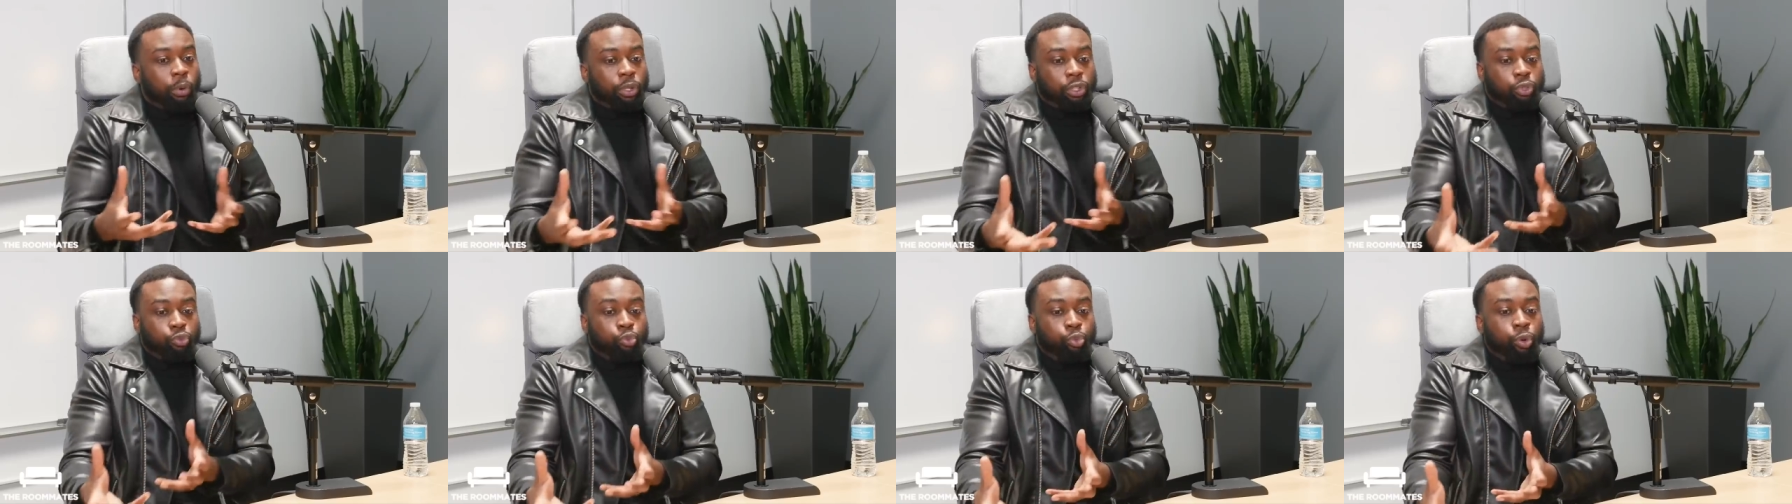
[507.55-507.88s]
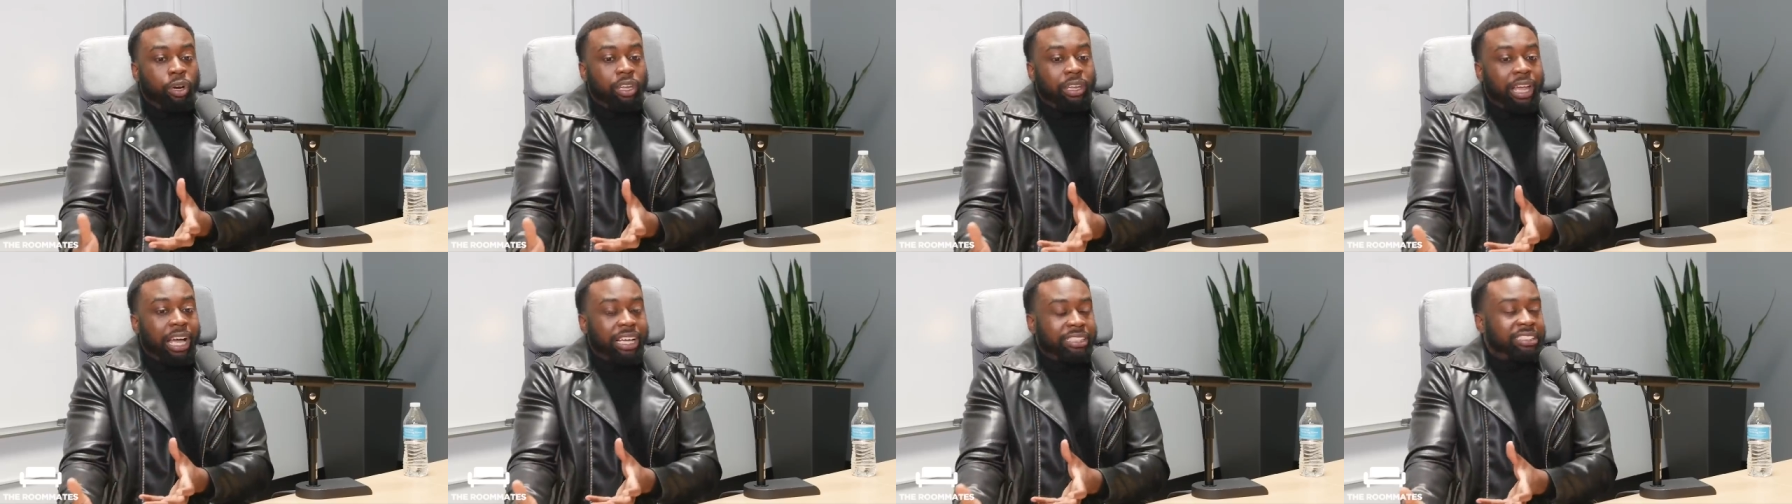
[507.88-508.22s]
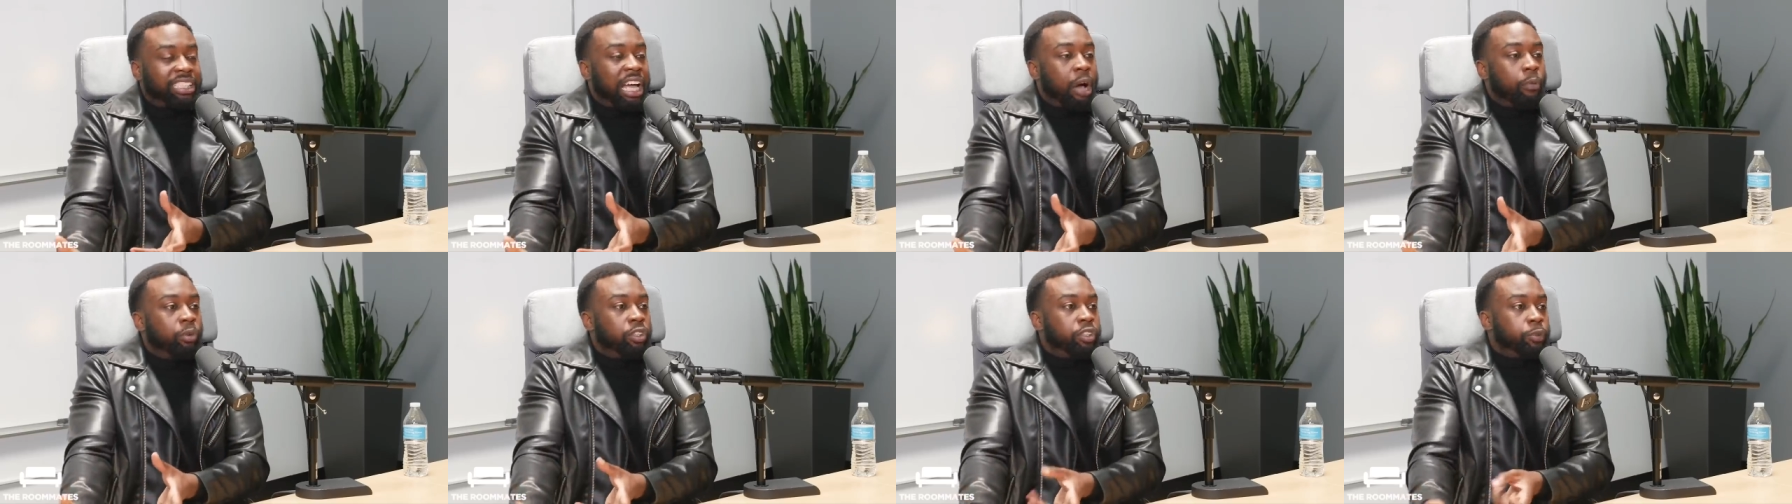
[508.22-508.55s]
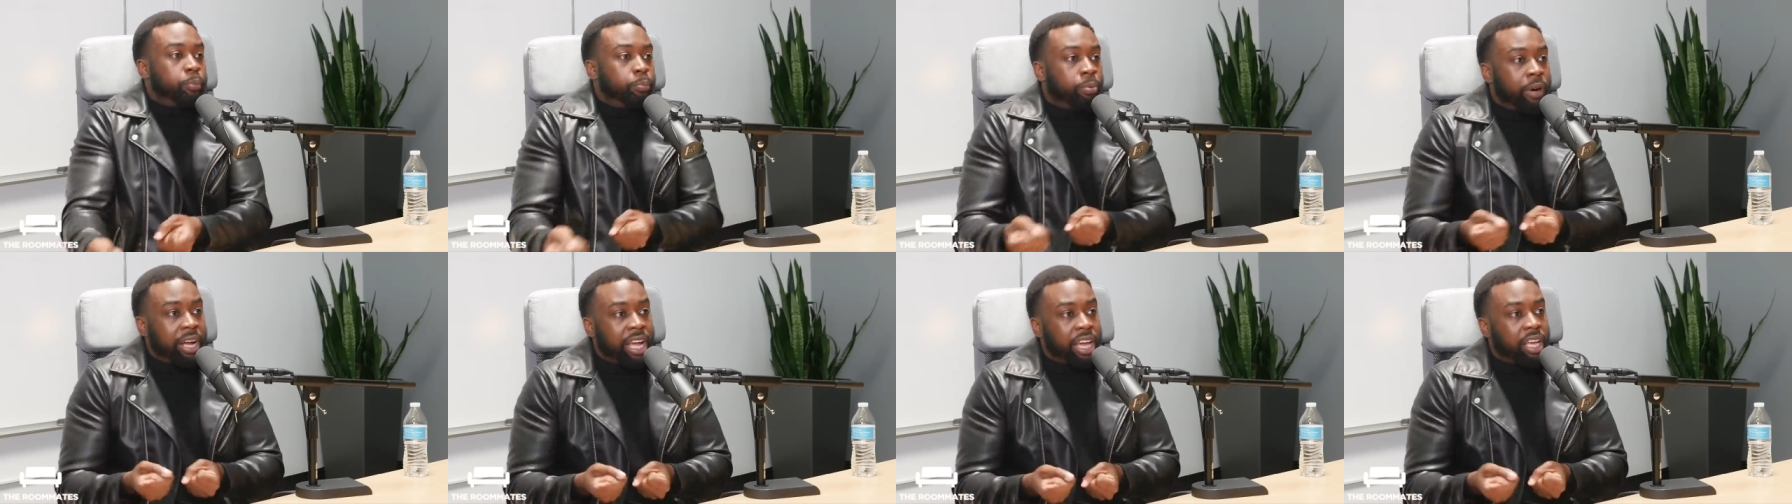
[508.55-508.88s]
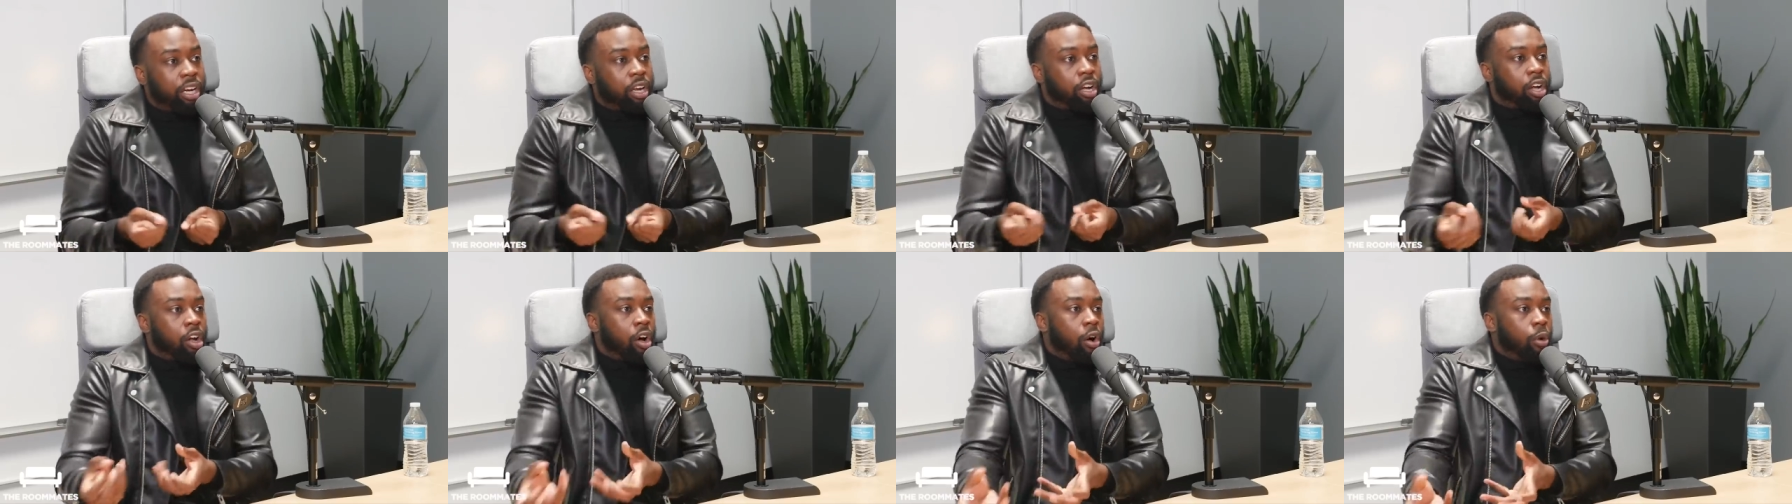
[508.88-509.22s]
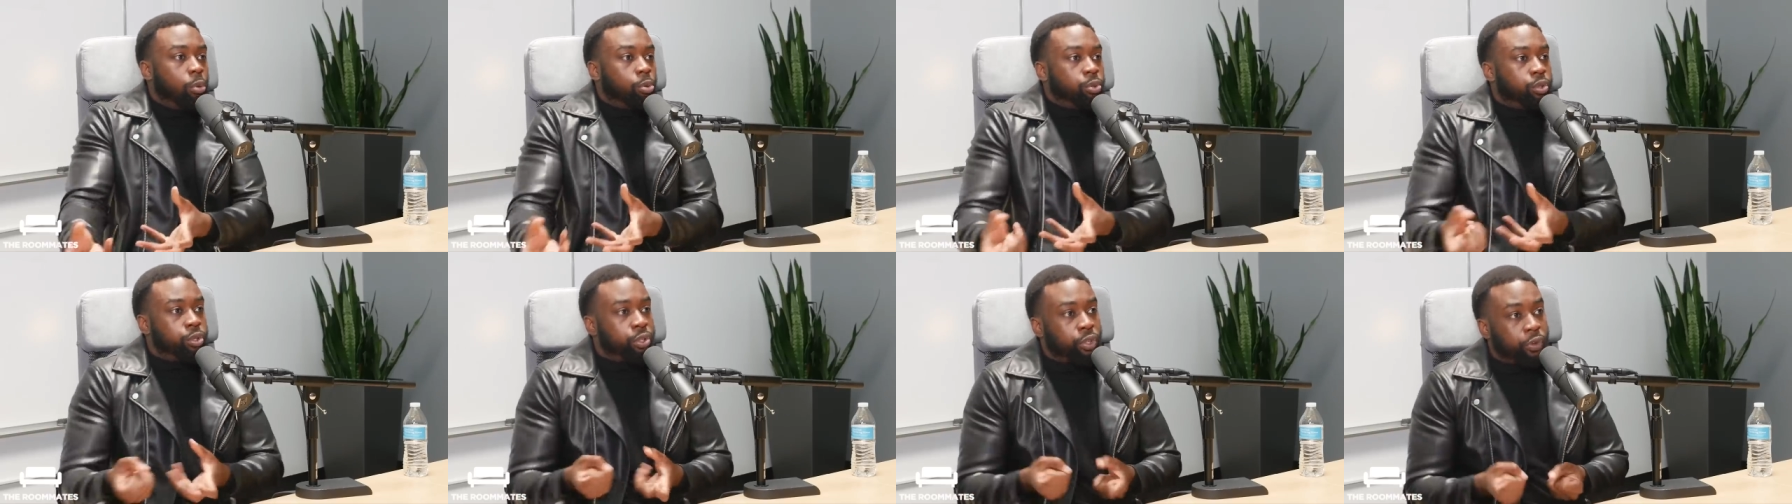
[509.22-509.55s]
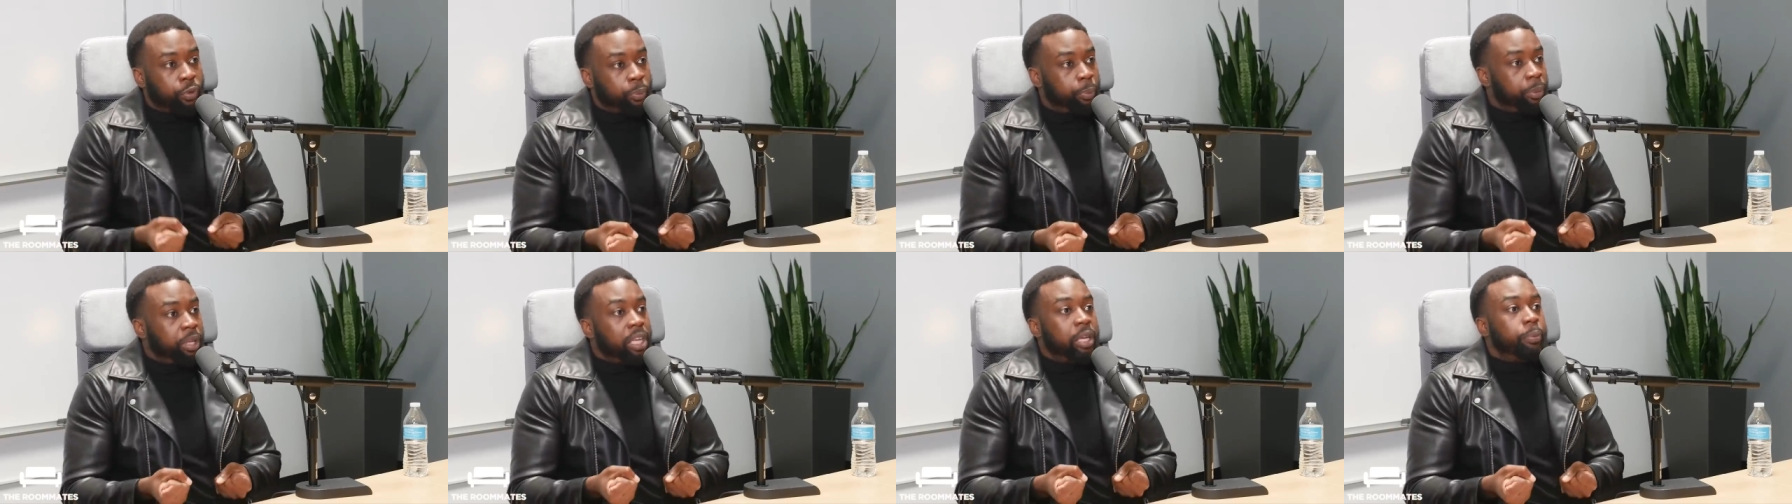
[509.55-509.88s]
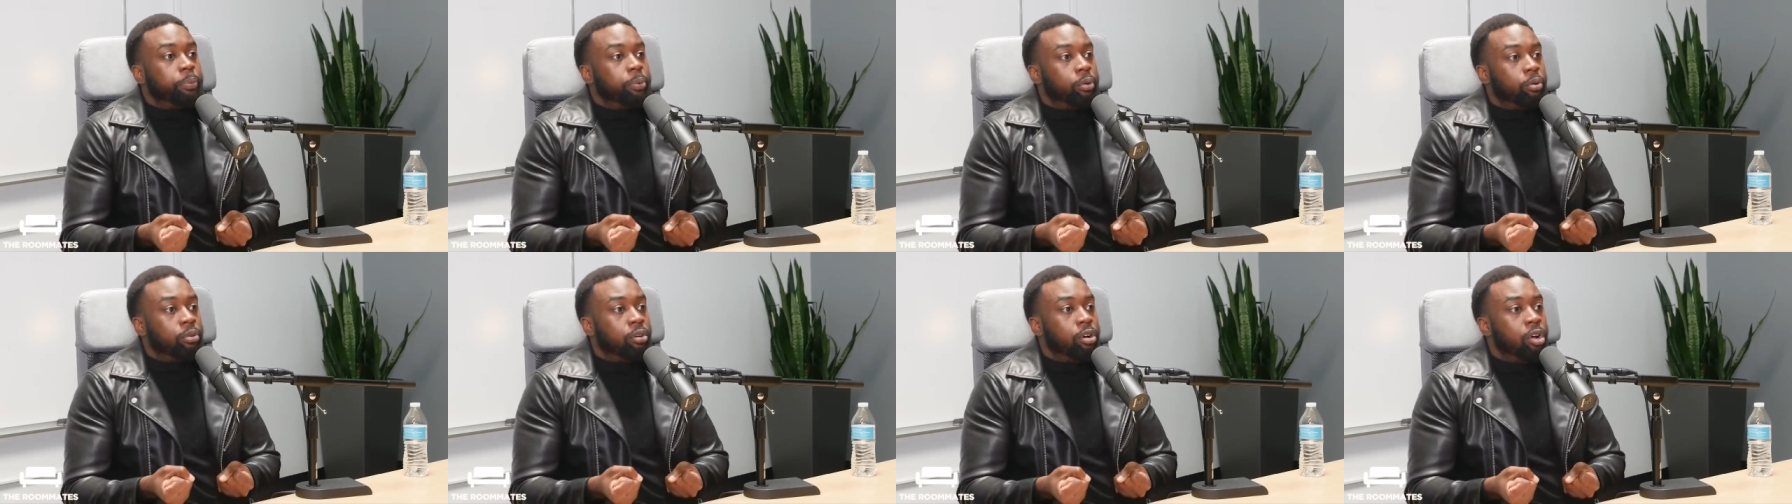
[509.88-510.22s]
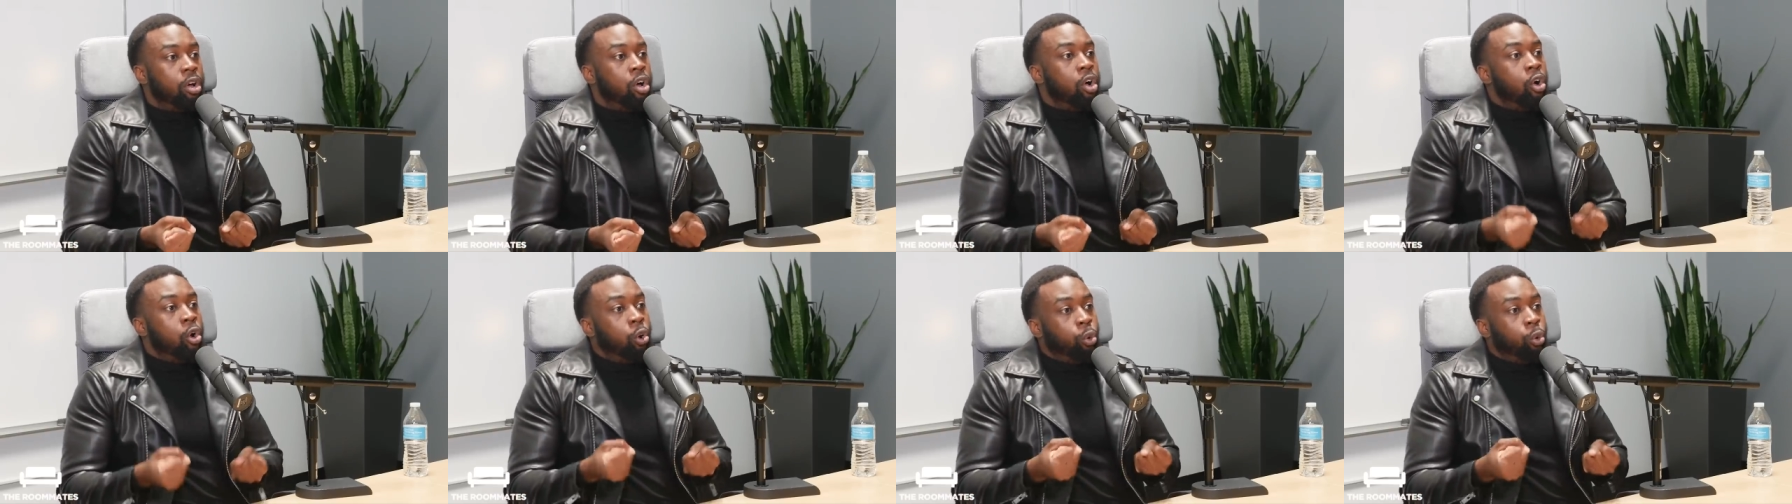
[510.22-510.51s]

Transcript: I was realizing I was bringing a culture of people